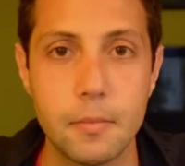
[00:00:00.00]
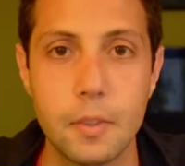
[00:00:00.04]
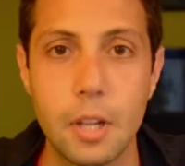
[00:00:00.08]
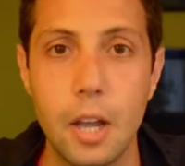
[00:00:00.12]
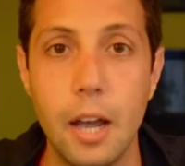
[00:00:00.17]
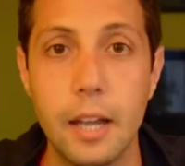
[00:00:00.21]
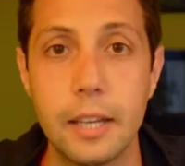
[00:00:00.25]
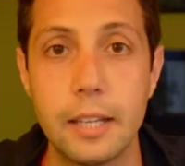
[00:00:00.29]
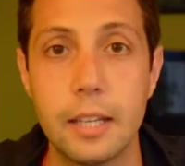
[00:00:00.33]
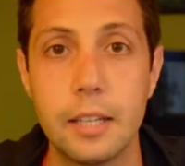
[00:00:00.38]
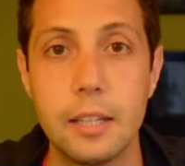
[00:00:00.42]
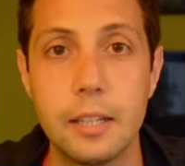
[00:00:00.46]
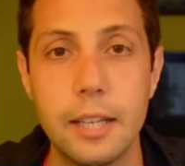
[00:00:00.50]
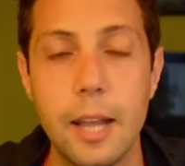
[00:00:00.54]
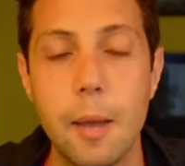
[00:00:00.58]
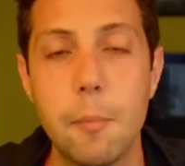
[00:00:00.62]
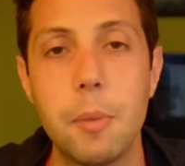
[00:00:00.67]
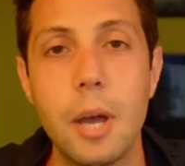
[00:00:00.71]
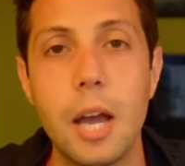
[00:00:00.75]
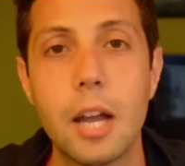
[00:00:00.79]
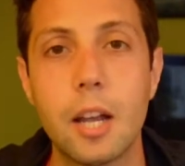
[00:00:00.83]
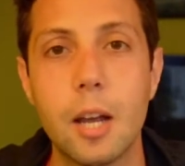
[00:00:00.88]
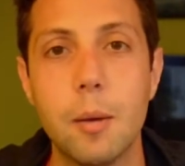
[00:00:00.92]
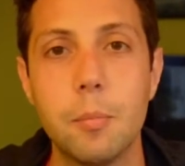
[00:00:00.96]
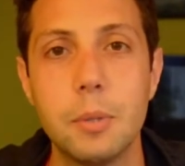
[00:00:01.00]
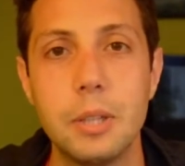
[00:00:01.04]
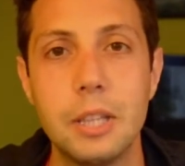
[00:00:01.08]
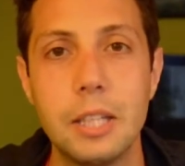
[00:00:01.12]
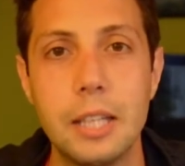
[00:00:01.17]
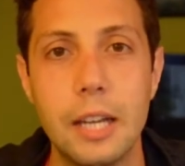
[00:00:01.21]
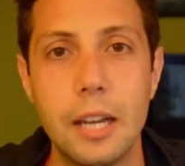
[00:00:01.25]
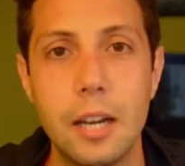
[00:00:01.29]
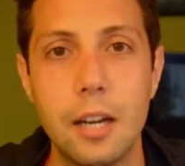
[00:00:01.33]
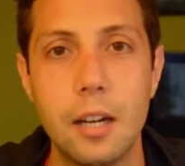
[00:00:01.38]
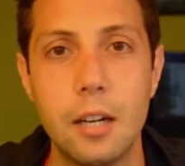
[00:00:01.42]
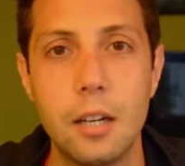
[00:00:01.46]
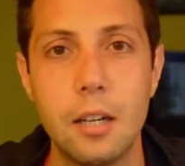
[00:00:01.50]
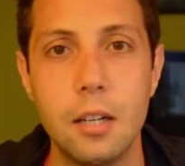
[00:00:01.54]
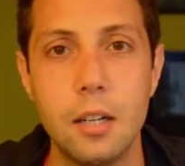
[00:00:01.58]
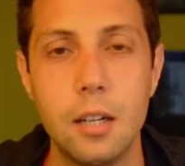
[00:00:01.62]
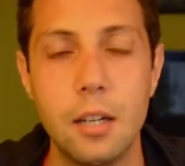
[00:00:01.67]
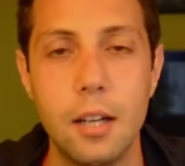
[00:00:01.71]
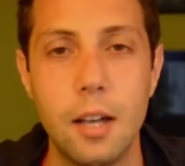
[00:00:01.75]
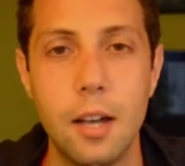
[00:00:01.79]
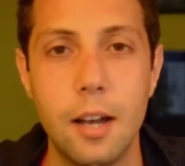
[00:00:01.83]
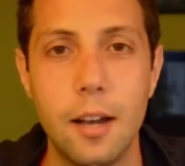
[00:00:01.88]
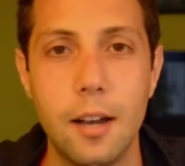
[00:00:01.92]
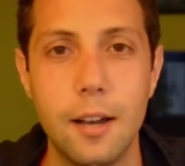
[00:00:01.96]
I can get back up in the air.
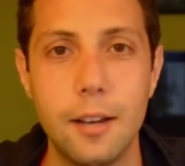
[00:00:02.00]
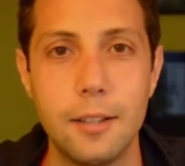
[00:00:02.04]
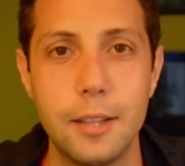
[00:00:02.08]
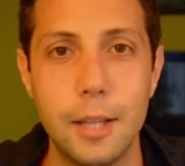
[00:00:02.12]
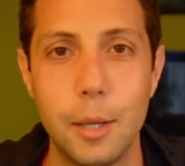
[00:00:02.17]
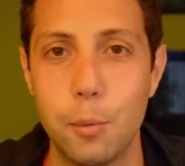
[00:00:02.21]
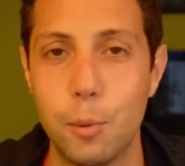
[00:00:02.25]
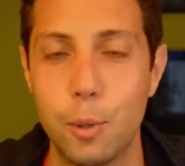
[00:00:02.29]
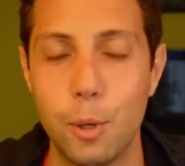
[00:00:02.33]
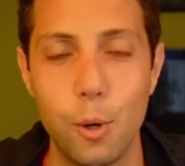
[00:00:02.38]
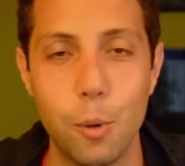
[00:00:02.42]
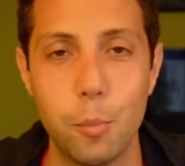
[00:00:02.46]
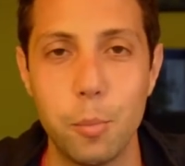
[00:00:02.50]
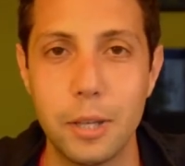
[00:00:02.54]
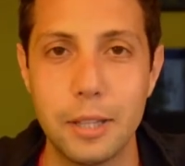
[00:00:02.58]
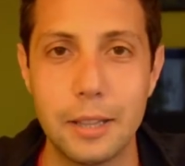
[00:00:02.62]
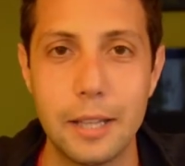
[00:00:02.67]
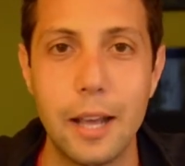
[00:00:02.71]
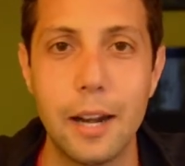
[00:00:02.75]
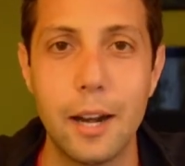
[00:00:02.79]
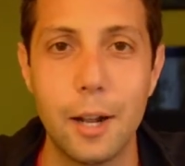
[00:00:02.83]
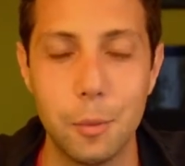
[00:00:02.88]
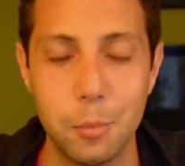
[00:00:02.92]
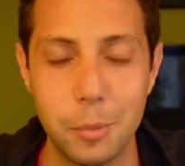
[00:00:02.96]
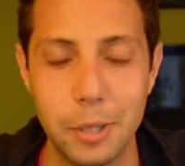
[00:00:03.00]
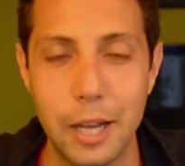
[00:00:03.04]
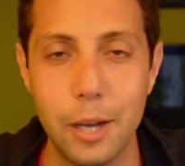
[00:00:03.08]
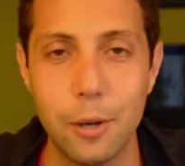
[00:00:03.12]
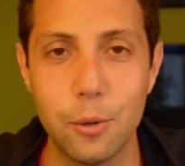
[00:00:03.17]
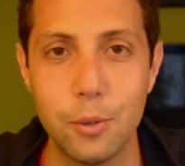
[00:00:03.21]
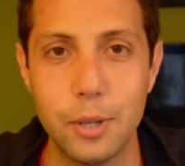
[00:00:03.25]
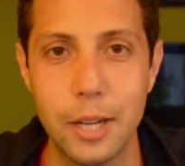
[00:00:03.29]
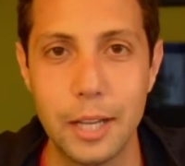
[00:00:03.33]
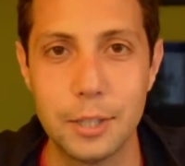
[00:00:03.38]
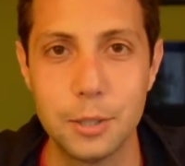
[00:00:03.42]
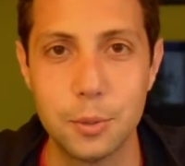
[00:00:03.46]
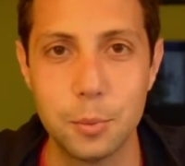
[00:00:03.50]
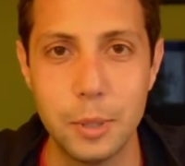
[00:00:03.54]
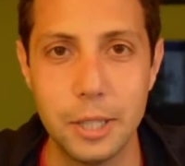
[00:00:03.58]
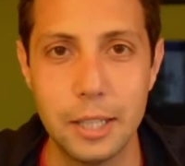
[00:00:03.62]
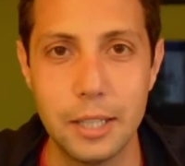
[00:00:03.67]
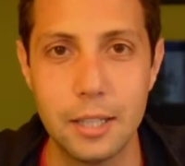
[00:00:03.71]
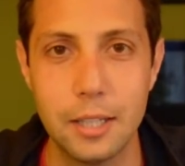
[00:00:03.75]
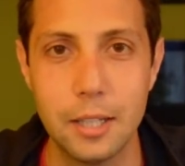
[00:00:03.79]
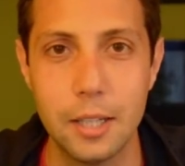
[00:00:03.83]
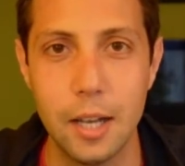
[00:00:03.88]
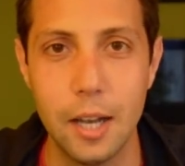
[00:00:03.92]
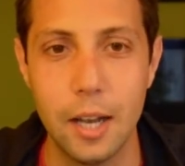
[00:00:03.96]
They were hoping that I'll be out next
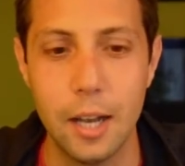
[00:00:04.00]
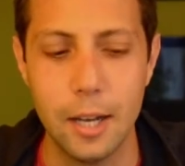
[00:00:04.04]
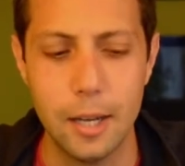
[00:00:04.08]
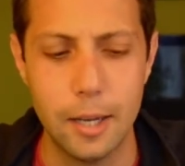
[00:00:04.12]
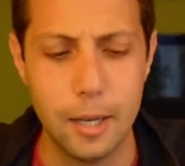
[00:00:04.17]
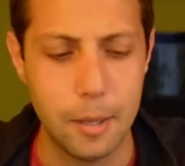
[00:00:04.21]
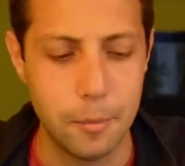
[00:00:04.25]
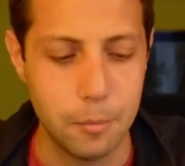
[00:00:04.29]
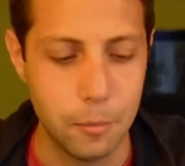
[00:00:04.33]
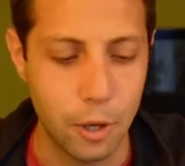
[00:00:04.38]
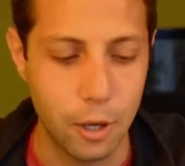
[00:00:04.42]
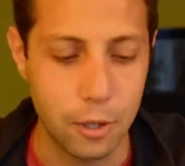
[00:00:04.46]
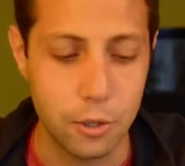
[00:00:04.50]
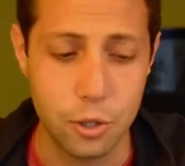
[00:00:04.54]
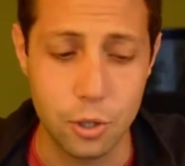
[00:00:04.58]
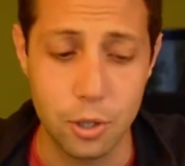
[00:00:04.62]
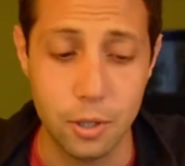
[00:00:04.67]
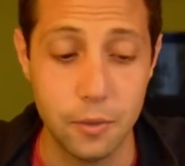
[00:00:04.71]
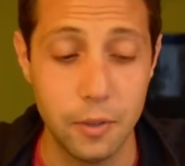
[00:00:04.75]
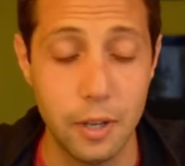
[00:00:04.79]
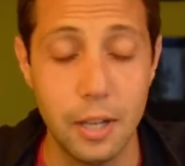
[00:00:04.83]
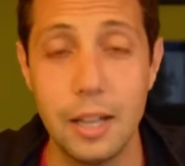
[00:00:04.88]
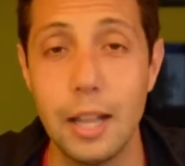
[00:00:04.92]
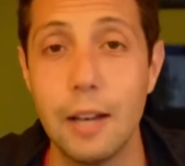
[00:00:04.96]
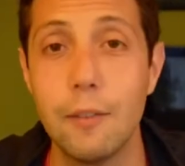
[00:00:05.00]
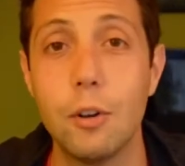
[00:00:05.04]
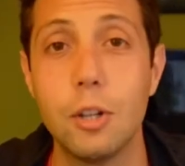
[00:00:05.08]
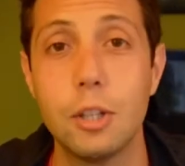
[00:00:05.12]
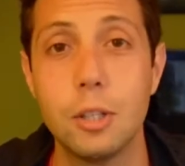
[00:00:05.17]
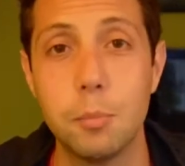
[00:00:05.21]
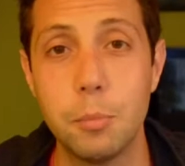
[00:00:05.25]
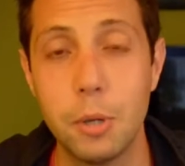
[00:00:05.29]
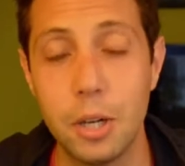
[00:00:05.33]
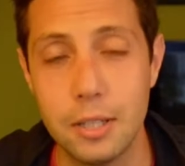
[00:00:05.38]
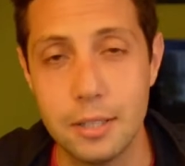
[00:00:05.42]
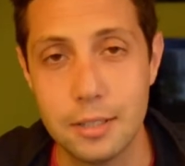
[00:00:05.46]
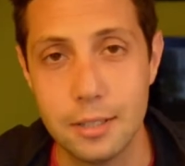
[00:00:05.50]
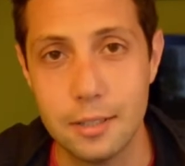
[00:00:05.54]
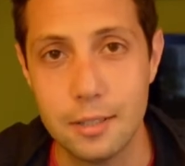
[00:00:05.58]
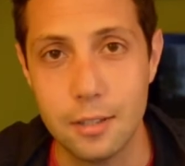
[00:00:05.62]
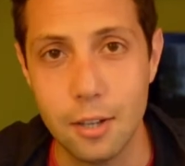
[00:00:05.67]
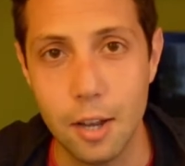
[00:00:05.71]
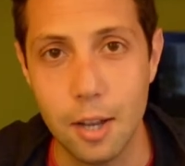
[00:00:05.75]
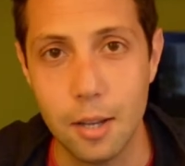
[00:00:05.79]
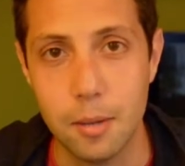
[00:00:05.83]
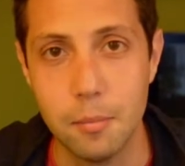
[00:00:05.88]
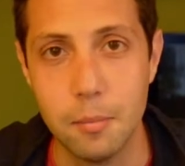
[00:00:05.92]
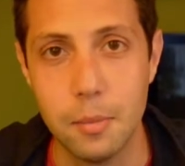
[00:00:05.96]
week. I'm not sure if I'll have all the parts in
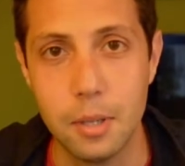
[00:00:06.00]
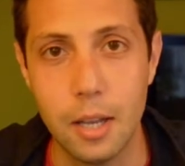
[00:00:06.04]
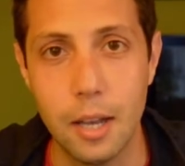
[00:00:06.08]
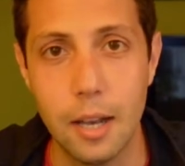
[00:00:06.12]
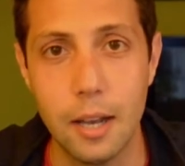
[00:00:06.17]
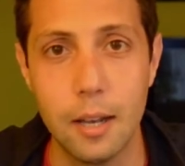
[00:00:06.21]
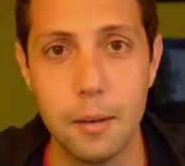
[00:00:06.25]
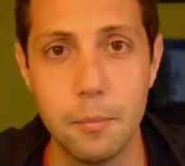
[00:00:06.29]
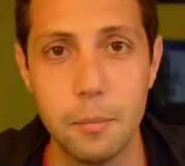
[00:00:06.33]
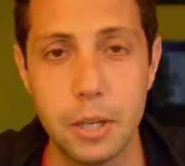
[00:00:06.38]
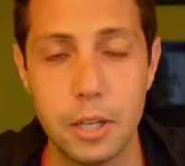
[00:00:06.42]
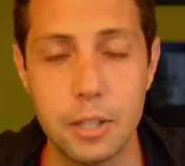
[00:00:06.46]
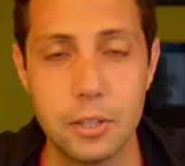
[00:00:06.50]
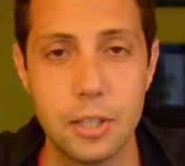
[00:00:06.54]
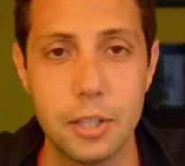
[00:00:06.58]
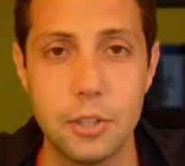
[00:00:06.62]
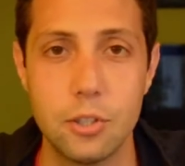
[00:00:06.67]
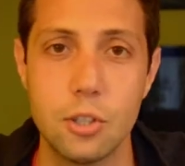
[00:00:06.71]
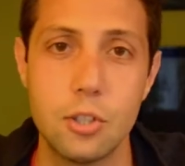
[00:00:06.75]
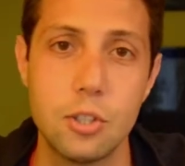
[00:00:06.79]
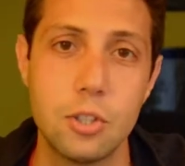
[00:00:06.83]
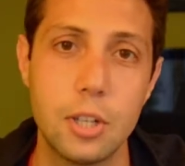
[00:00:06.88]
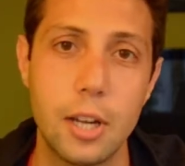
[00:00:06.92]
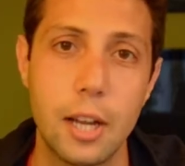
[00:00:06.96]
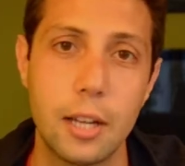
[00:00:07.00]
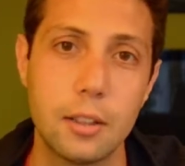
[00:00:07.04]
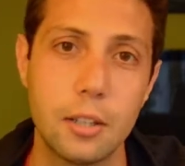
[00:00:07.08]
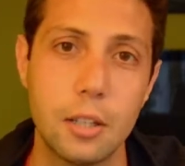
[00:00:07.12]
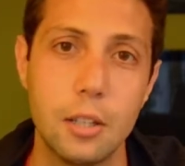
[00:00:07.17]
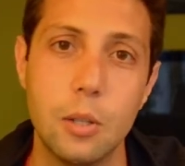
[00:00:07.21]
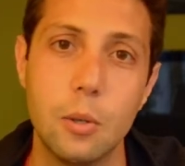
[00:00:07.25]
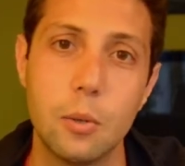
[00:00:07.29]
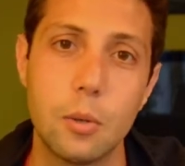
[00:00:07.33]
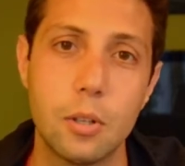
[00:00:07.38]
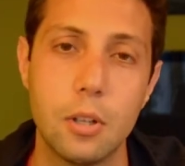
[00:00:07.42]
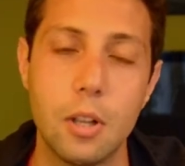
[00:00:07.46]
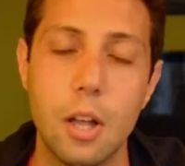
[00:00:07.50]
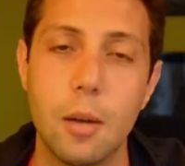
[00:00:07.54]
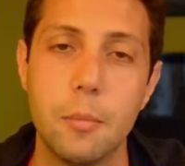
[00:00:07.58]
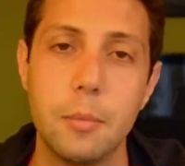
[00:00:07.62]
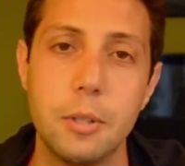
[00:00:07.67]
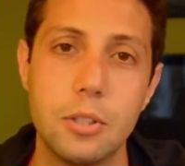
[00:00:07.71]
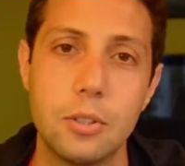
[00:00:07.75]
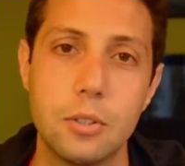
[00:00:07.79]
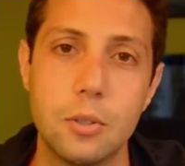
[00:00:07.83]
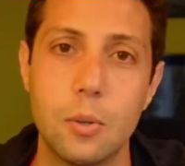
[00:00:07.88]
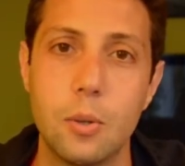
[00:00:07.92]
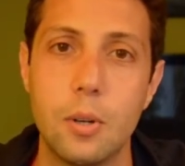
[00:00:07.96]
time because I just checked the local
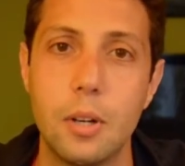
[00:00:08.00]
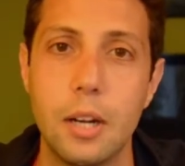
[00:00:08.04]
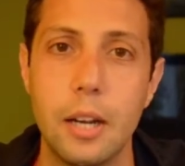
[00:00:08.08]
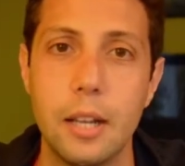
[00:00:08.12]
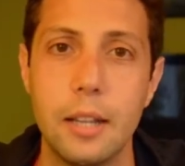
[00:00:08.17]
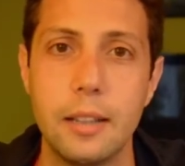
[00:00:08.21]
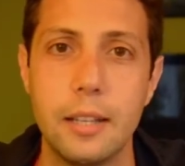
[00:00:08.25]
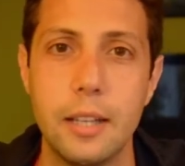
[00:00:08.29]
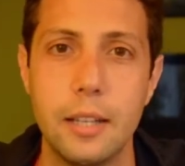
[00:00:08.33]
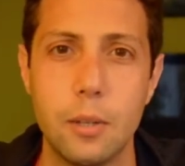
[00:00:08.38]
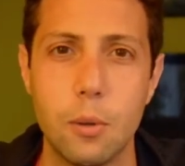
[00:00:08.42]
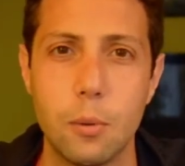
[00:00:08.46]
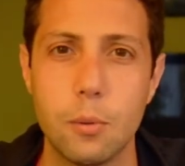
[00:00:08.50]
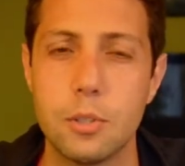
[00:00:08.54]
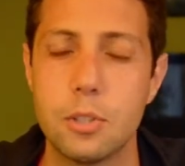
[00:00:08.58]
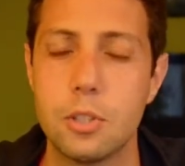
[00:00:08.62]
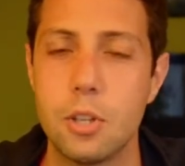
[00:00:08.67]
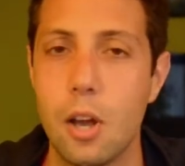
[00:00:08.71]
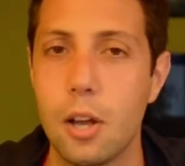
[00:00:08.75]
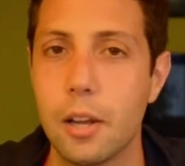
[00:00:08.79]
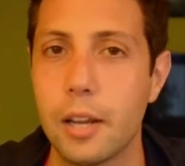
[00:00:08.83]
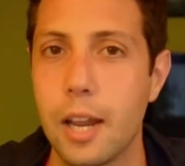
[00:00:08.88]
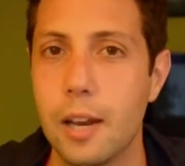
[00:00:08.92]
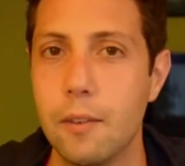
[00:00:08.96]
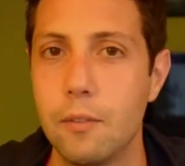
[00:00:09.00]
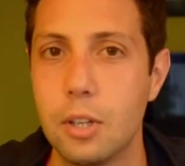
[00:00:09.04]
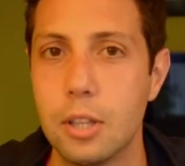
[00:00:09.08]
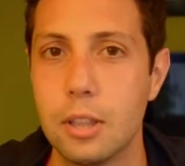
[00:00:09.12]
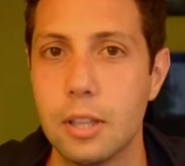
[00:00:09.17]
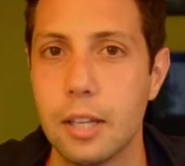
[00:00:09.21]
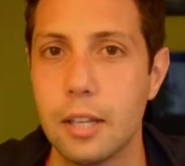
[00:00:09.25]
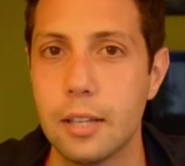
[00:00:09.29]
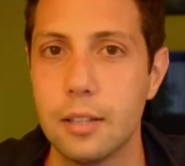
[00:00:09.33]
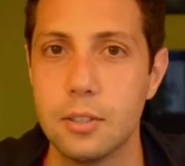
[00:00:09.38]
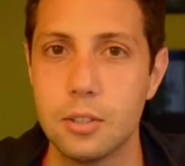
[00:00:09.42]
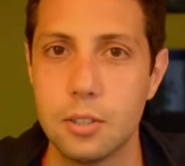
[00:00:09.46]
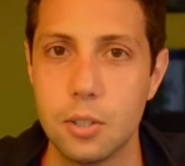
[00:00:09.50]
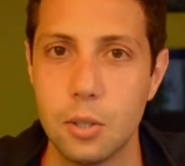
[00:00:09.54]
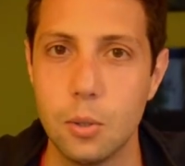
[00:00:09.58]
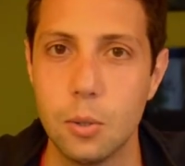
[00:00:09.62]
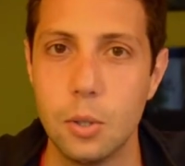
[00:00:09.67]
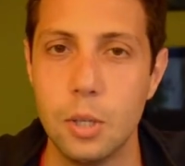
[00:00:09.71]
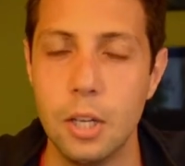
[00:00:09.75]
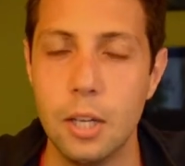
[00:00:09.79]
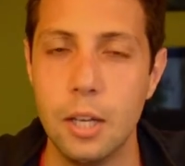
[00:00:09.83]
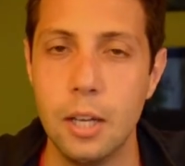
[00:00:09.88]
hobby store and they don't stock everything, so